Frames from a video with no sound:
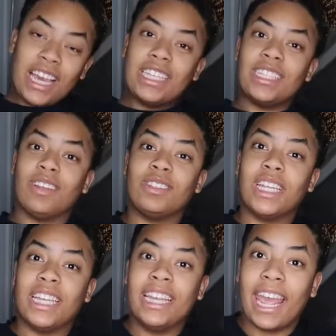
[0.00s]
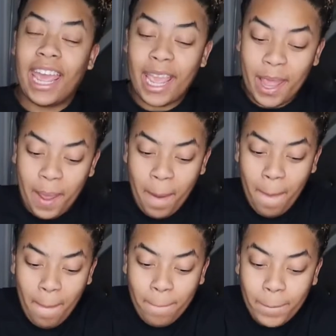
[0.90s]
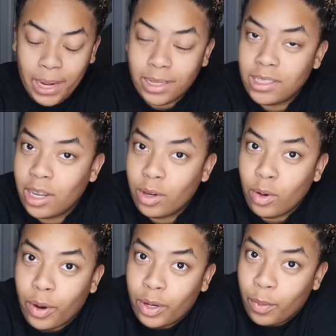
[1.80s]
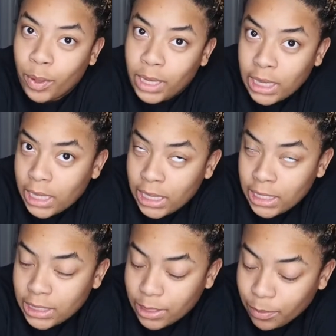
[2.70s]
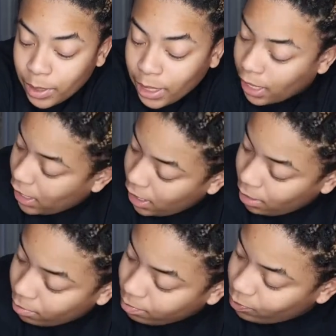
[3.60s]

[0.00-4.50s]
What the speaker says: So today, by the time you already know what it is and what it ain't,